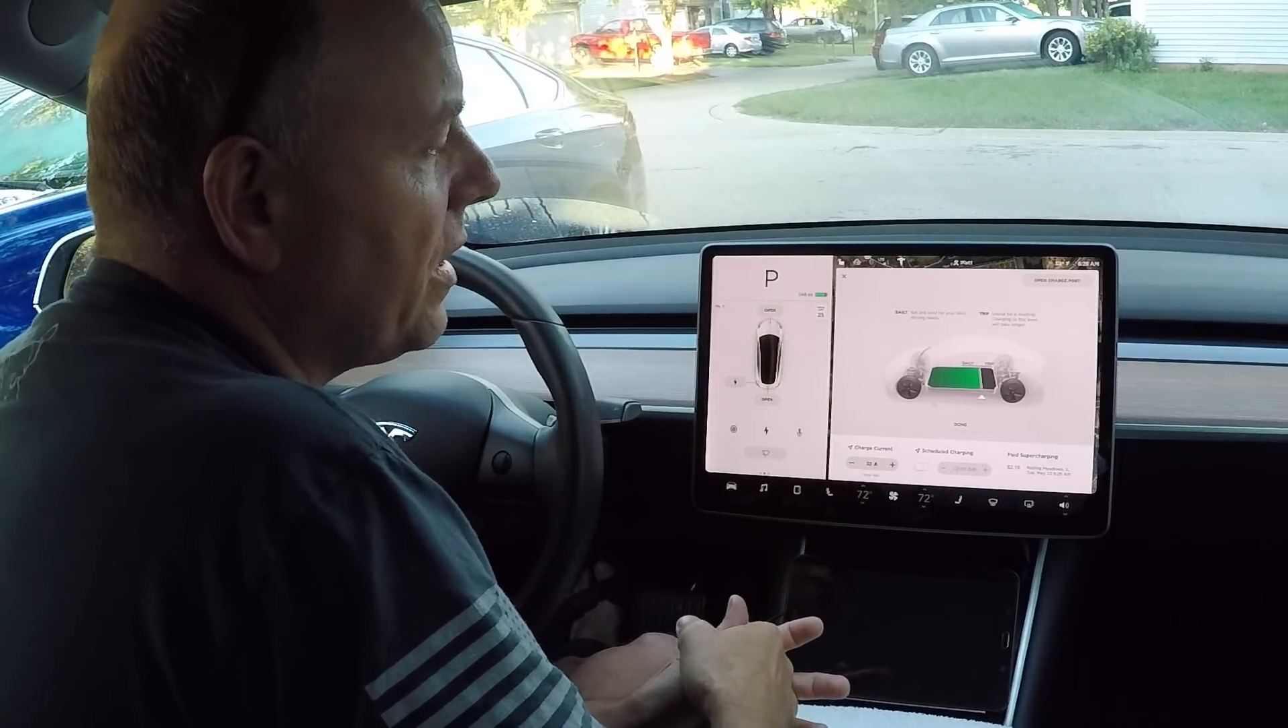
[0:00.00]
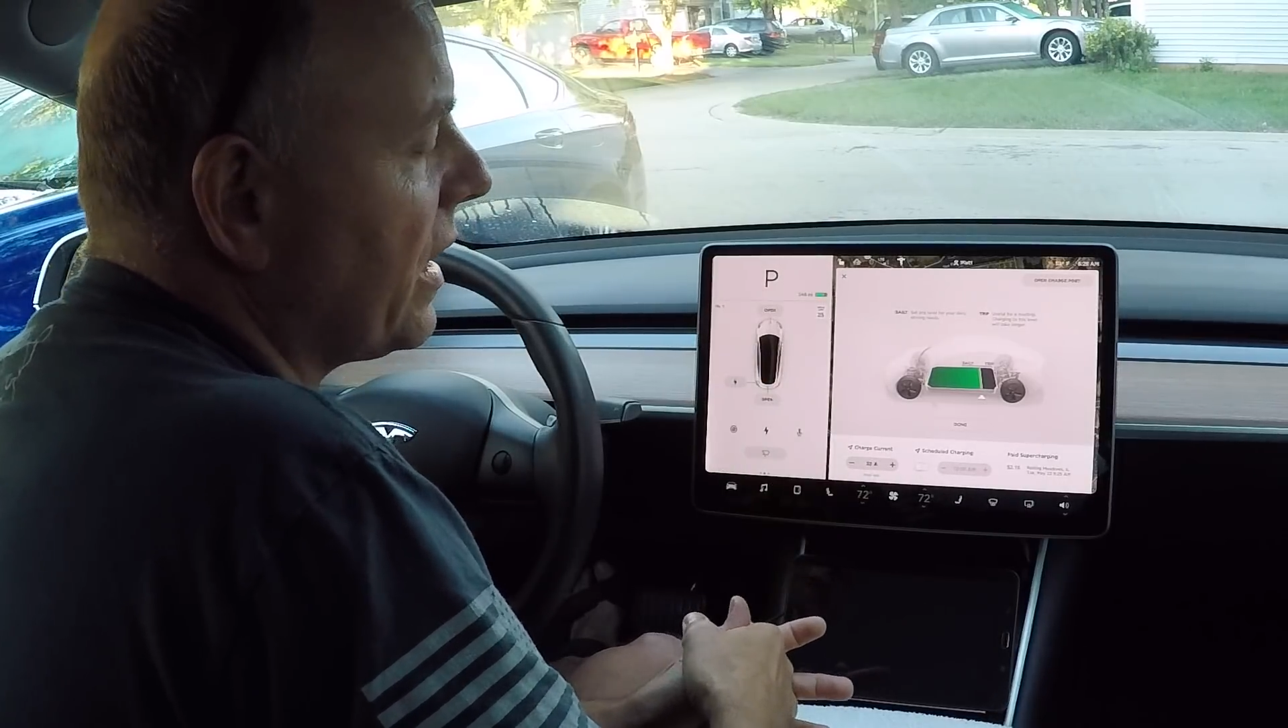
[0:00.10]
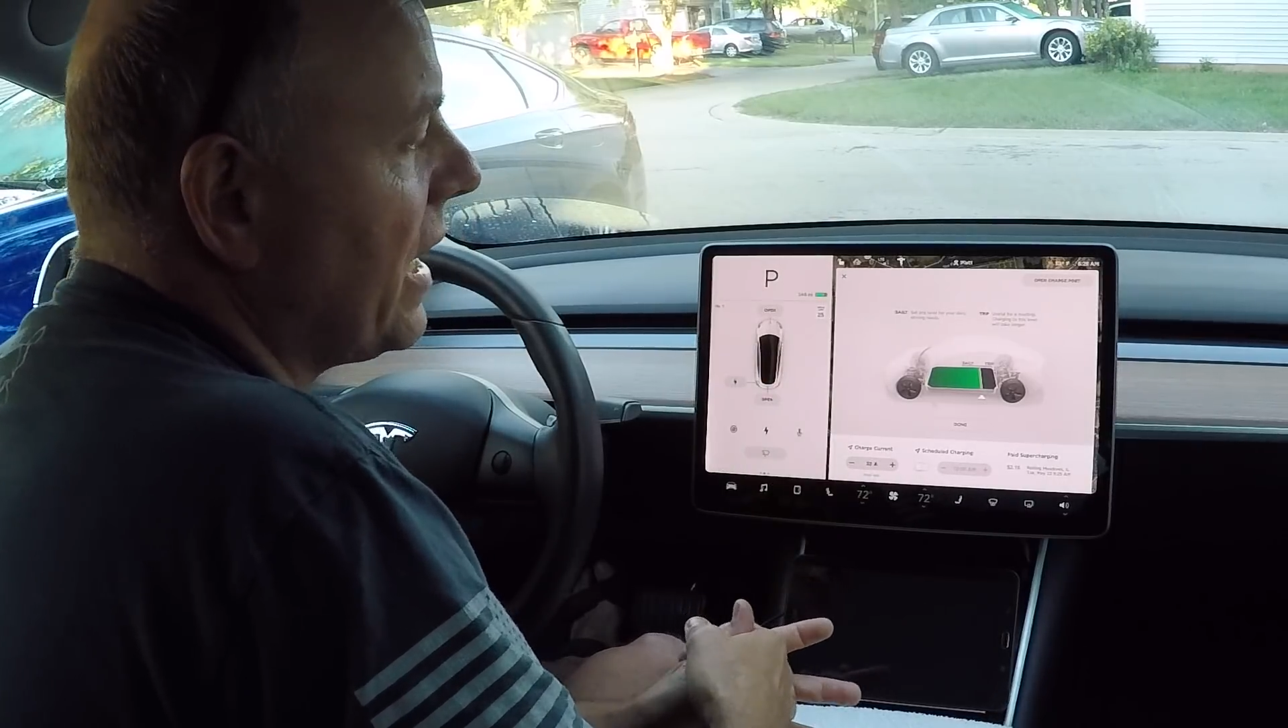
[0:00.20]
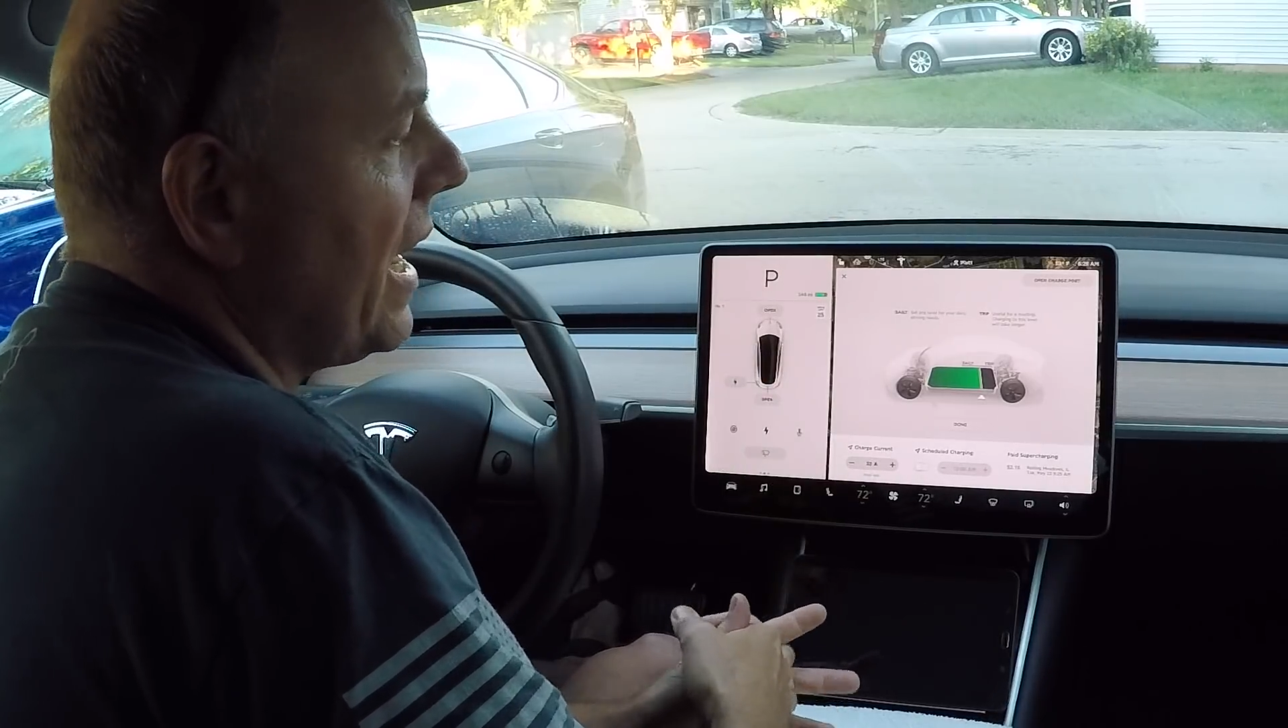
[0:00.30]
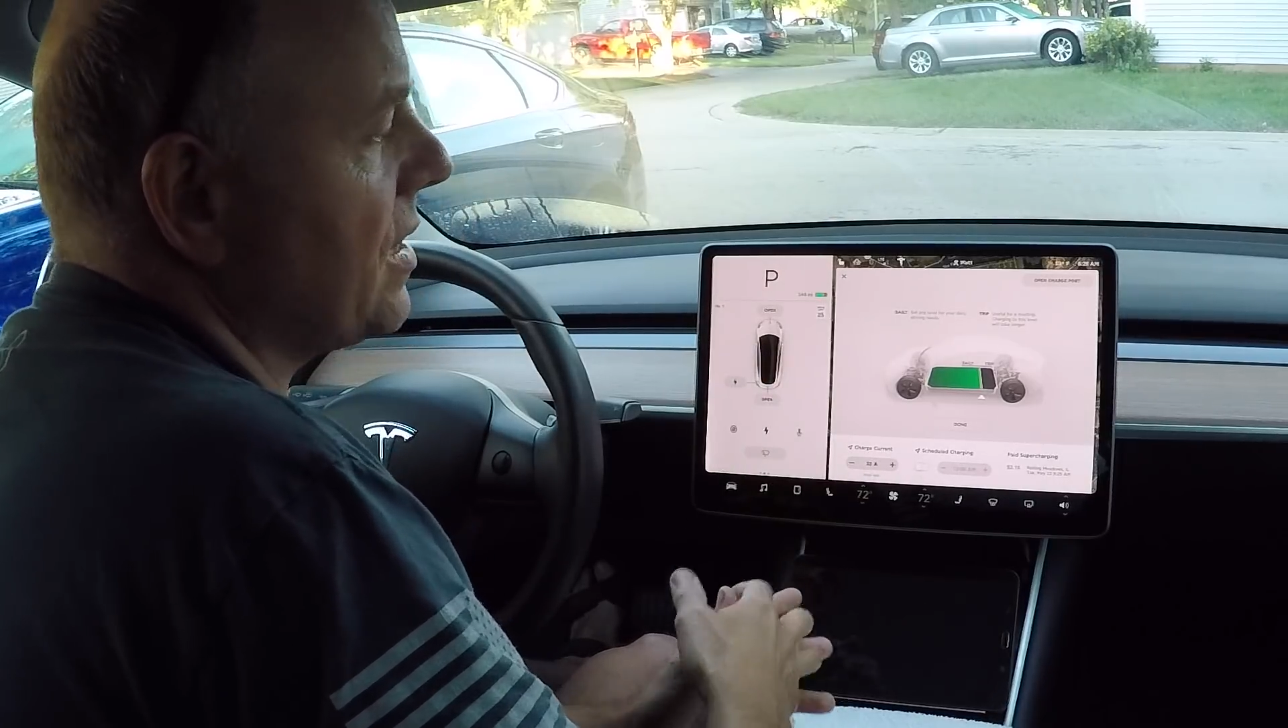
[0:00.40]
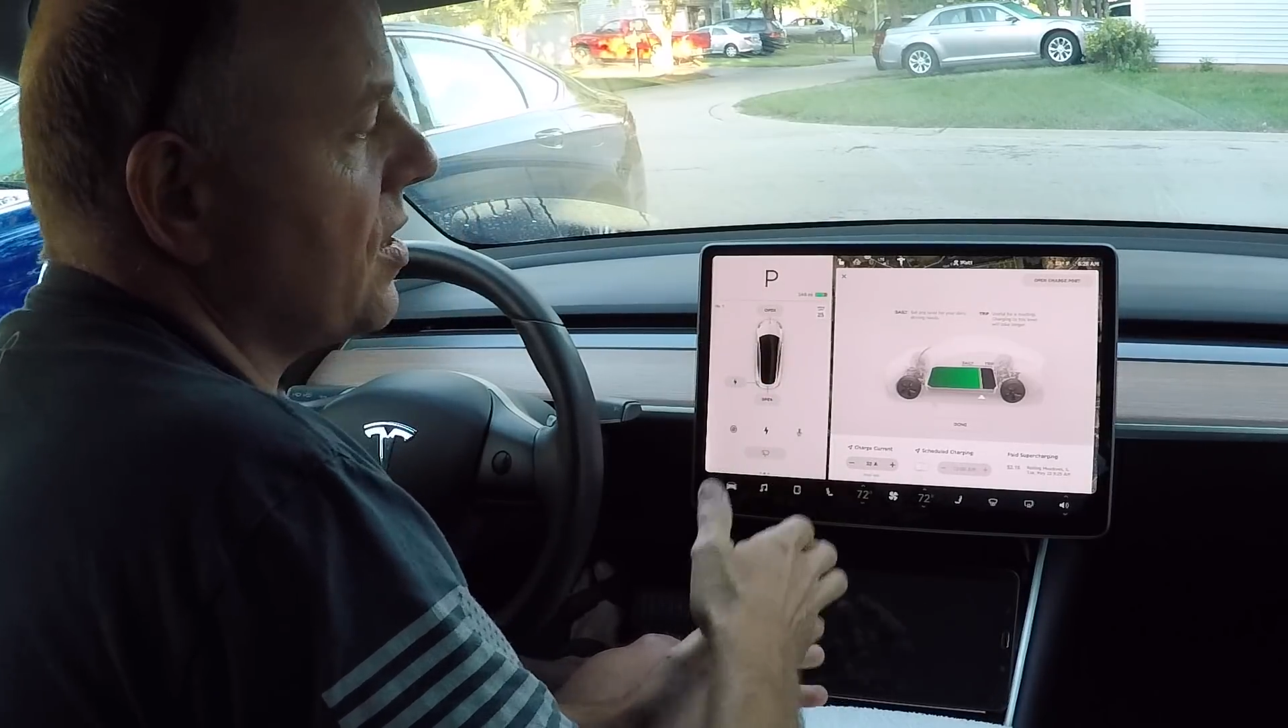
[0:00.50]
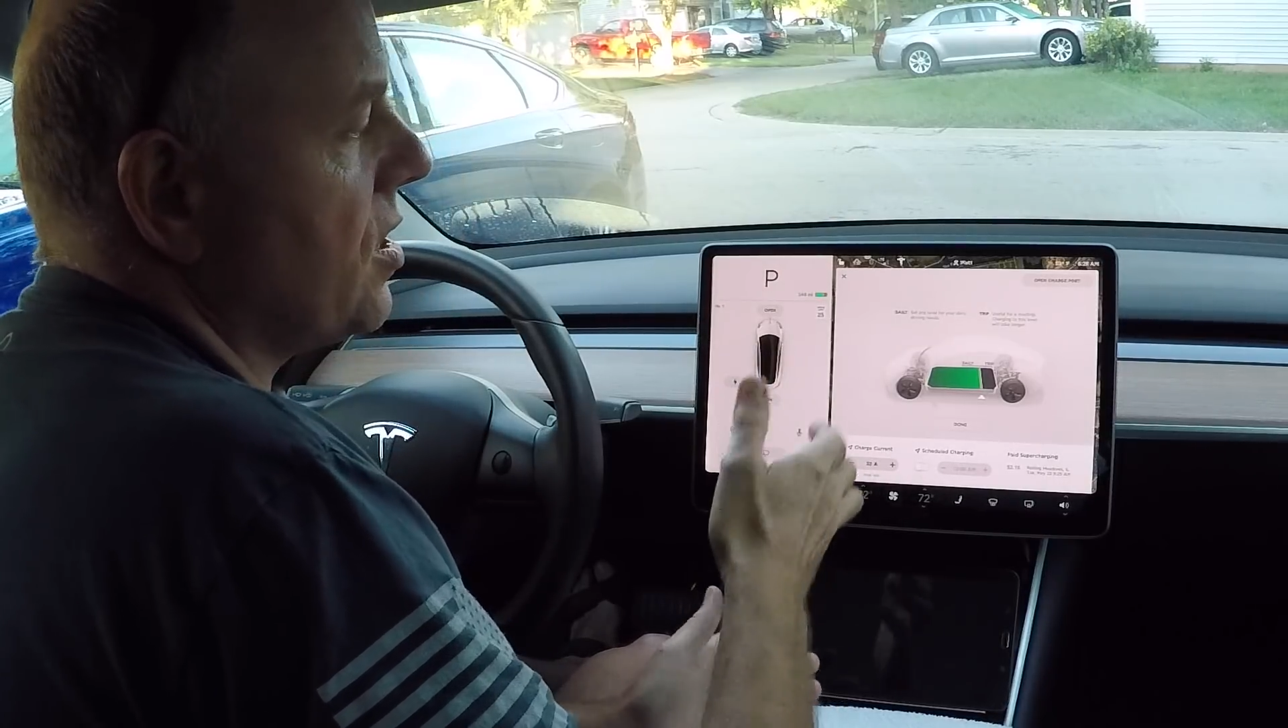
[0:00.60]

the case.